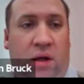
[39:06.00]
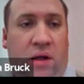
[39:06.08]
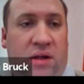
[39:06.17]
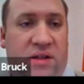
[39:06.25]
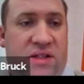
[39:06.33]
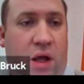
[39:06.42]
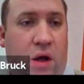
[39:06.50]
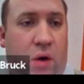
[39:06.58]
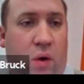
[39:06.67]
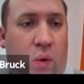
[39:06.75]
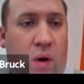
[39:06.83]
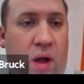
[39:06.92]

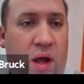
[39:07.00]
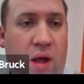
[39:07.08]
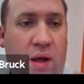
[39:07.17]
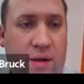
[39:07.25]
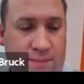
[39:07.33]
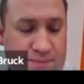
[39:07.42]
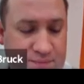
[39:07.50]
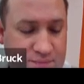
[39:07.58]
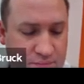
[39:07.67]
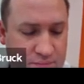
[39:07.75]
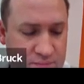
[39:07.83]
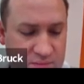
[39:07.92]
So
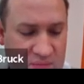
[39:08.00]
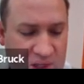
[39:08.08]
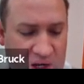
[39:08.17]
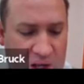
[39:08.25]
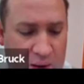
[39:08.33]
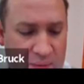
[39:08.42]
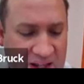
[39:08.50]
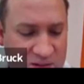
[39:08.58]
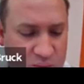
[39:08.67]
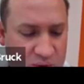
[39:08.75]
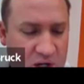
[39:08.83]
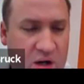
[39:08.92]
that's
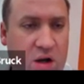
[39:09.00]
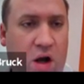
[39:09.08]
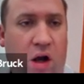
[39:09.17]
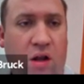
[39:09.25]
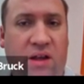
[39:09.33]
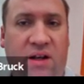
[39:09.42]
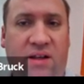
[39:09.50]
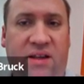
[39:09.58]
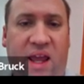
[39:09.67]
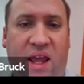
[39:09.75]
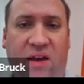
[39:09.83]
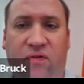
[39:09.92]
we're going to call it a
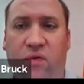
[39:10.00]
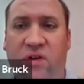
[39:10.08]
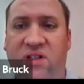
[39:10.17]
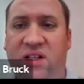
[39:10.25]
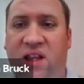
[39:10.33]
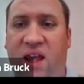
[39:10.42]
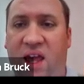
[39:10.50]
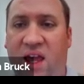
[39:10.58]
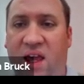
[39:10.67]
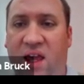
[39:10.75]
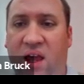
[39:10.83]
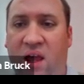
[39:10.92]
day for
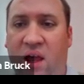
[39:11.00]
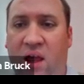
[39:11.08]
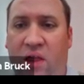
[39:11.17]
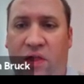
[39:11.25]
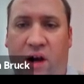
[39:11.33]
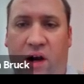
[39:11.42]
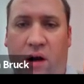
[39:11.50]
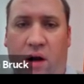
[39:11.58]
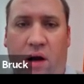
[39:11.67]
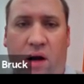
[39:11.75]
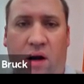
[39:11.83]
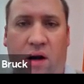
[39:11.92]
today. There
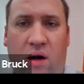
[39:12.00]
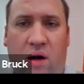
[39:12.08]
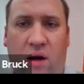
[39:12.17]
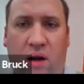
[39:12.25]
are